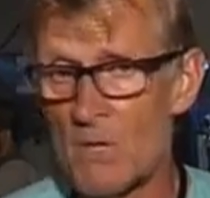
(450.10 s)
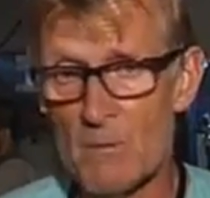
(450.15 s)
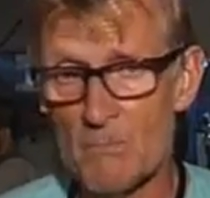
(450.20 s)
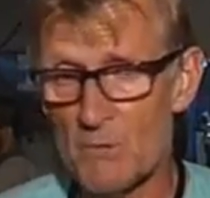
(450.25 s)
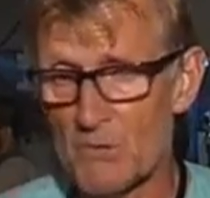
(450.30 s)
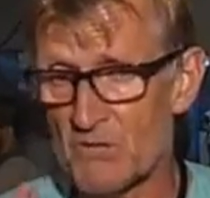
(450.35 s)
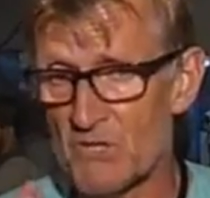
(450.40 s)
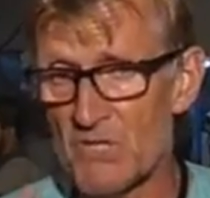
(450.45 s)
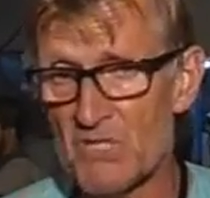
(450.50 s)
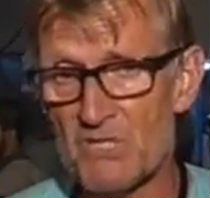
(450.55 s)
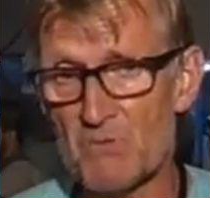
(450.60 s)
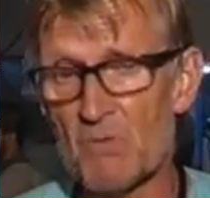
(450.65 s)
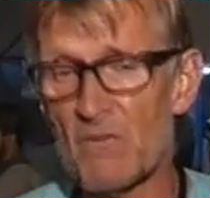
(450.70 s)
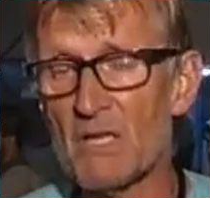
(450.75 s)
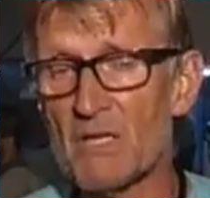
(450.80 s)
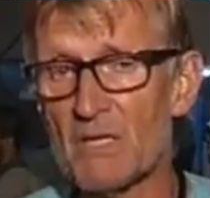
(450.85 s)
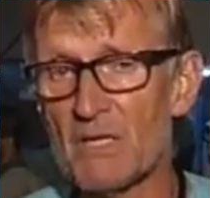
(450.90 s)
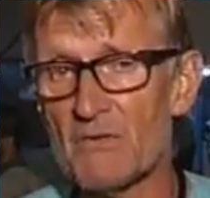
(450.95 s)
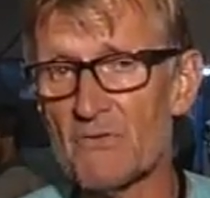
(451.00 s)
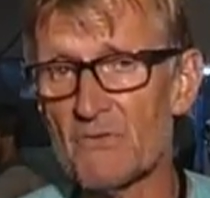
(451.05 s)
but the
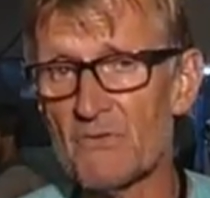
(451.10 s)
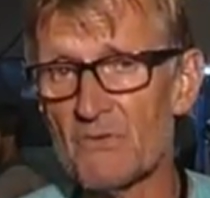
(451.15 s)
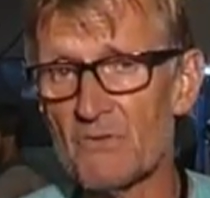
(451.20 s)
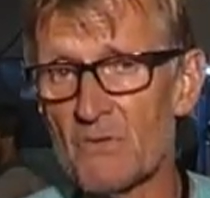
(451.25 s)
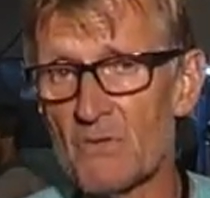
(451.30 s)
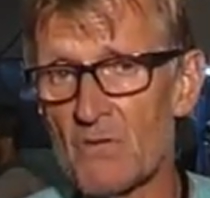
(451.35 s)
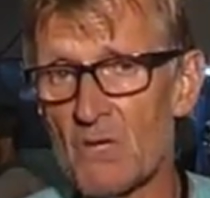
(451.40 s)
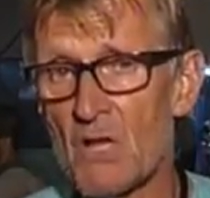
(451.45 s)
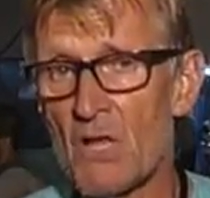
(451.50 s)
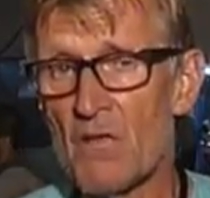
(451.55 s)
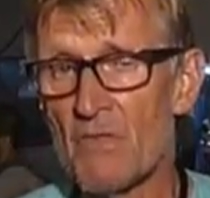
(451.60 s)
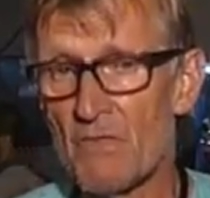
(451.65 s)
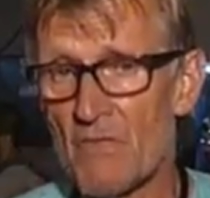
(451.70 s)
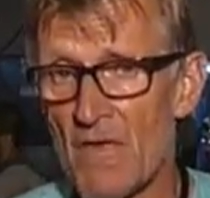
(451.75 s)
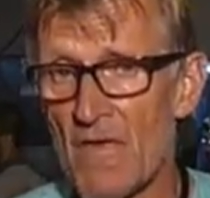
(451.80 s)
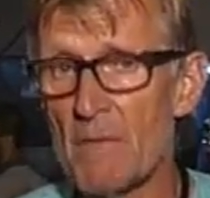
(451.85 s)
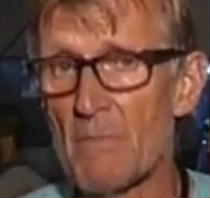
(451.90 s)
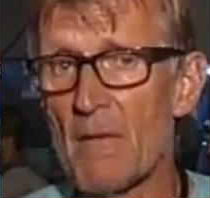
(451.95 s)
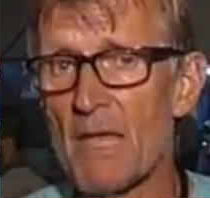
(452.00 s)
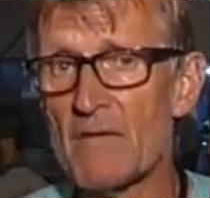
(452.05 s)
Israelis,
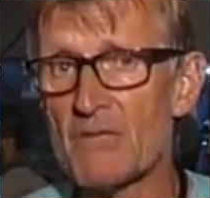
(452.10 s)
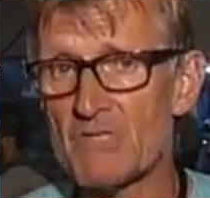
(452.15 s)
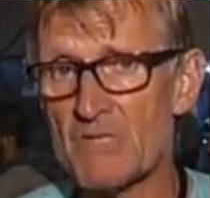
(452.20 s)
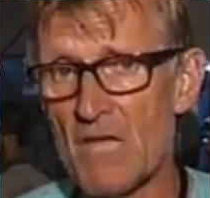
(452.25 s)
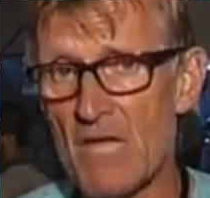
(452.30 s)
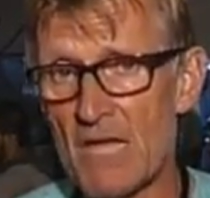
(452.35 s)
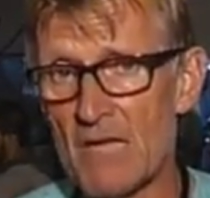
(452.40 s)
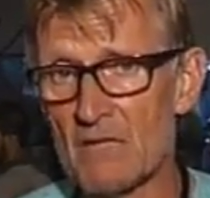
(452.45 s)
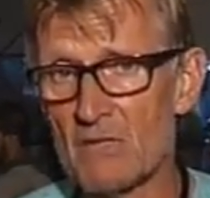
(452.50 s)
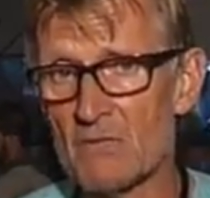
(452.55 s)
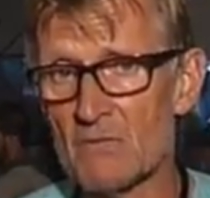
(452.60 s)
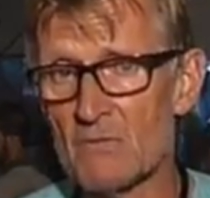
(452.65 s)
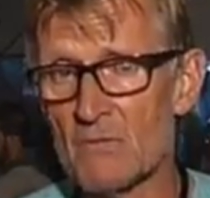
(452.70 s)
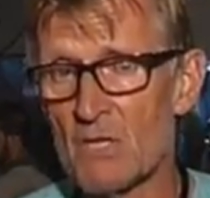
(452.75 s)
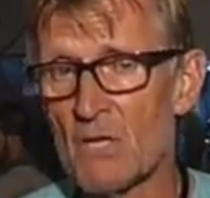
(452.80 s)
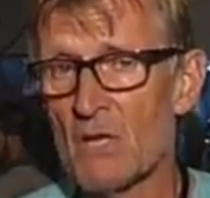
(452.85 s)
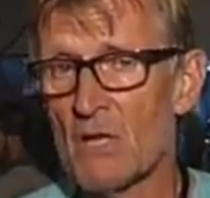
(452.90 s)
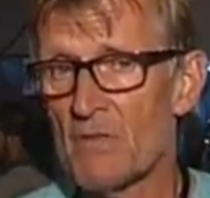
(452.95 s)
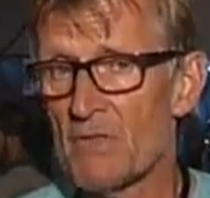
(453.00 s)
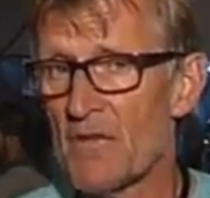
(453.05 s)
they maintain
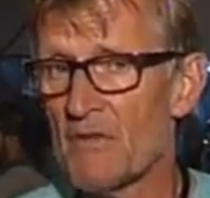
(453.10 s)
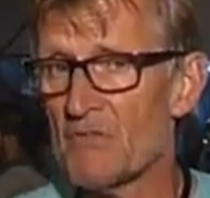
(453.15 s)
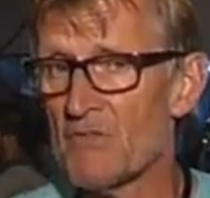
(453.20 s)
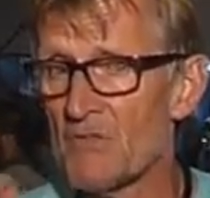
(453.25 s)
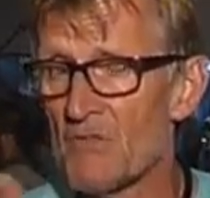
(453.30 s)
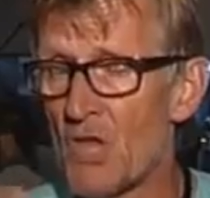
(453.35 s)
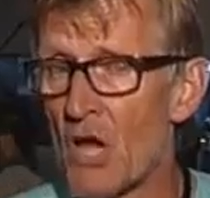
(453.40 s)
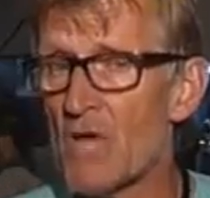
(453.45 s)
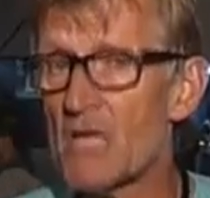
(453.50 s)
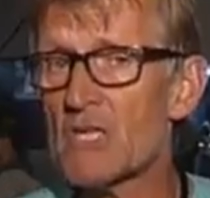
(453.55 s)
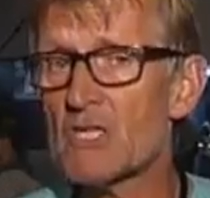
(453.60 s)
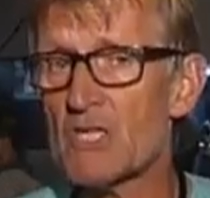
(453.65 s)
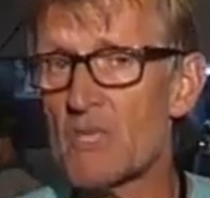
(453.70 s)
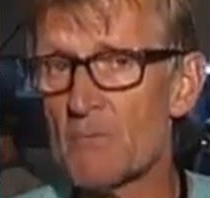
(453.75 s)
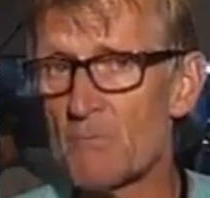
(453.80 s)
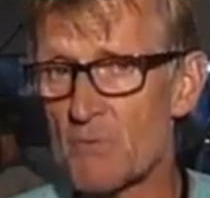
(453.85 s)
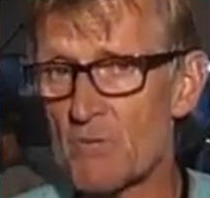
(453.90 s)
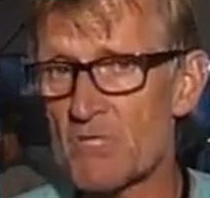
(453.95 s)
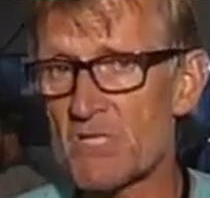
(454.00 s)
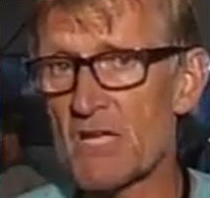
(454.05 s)
that
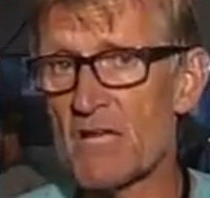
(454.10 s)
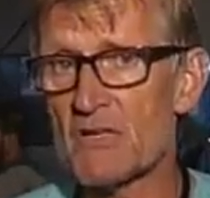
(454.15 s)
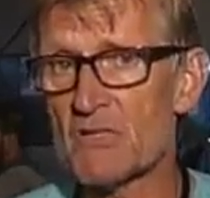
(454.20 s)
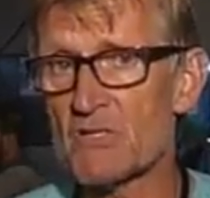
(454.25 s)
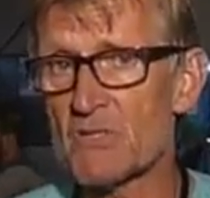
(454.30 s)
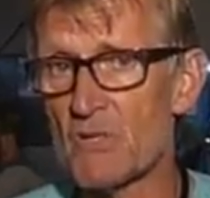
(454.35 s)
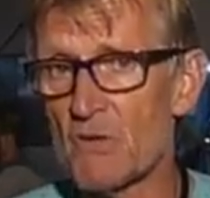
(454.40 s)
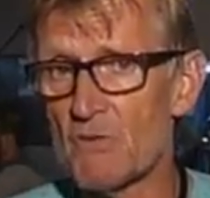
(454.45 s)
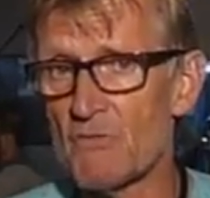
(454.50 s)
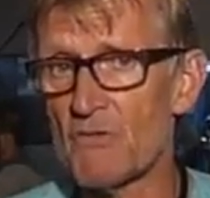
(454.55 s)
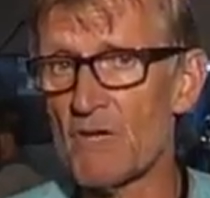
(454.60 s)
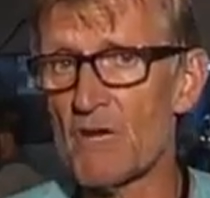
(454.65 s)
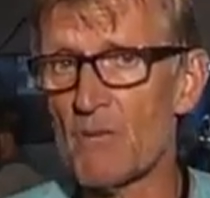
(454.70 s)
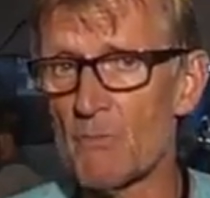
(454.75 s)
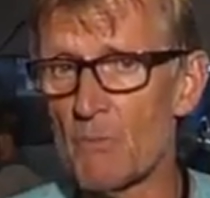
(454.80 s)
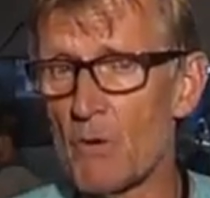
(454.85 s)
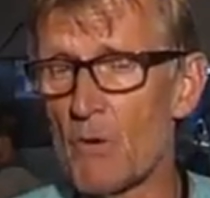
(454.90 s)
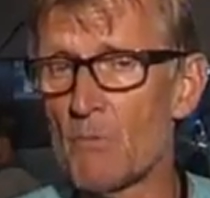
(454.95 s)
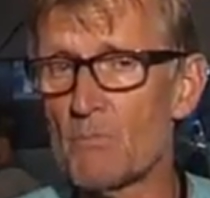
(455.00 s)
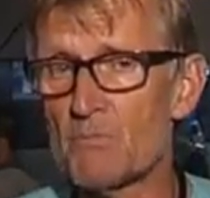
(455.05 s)
90% of their
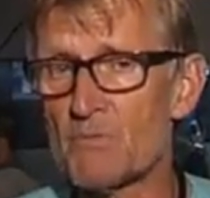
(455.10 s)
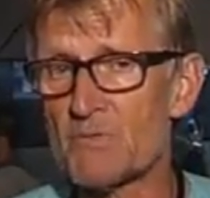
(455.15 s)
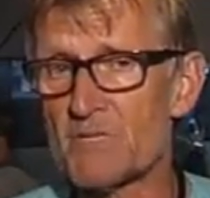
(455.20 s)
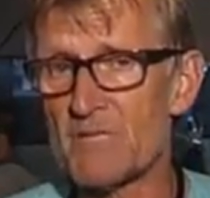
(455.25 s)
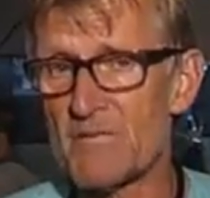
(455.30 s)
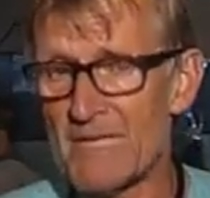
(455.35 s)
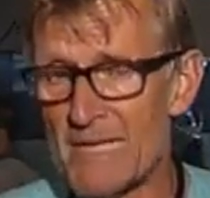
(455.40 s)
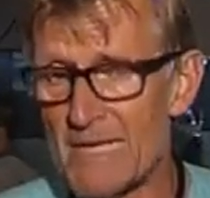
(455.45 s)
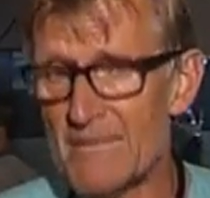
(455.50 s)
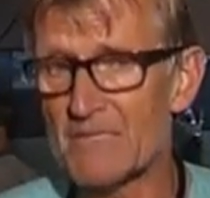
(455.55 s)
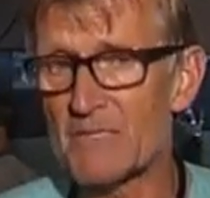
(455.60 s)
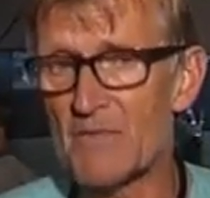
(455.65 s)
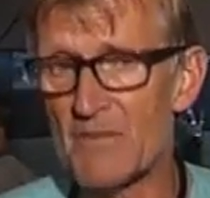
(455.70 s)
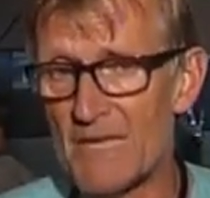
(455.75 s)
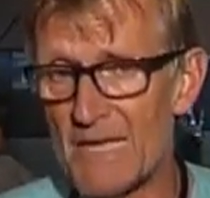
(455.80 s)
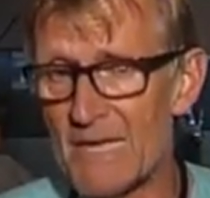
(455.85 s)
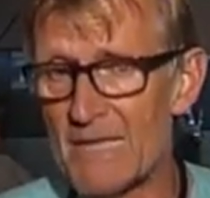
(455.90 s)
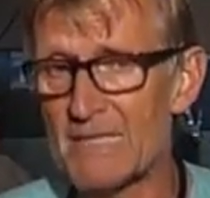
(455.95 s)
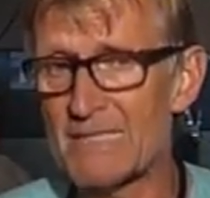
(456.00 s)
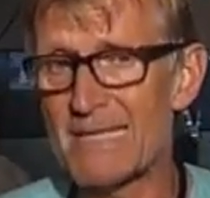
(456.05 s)
bombs hit
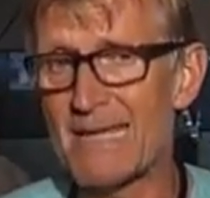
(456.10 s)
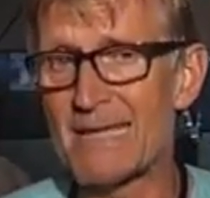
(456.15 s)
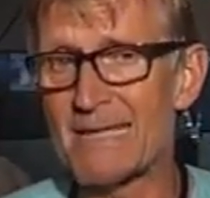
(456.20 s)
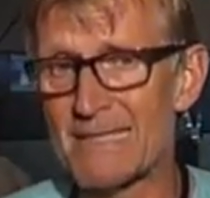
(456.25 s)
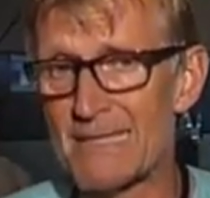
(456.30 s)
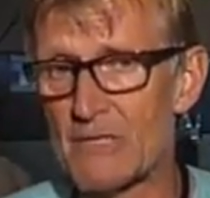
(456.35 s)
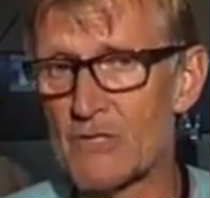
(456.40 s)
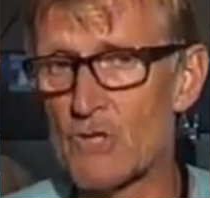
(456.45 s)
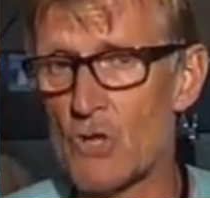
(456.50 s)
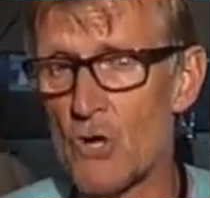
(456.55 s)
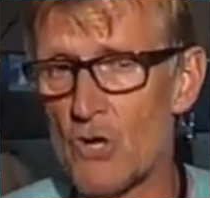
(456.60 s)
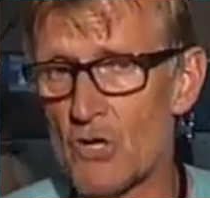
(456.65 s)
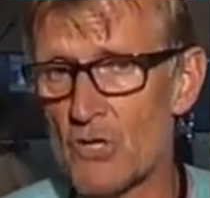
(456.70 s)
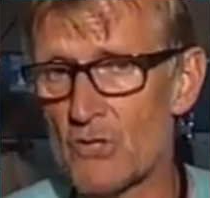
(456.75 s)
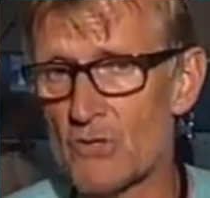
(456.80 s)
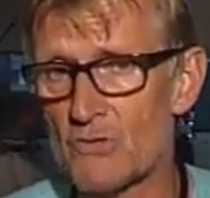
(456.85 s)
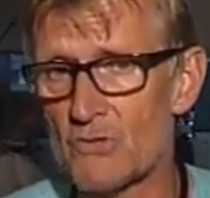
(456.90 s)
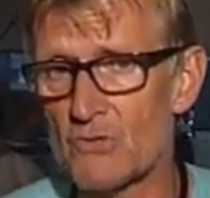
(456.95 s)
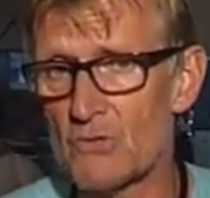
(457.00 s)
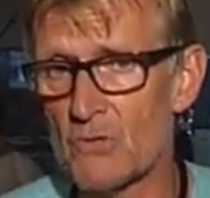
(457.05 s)
the intended target.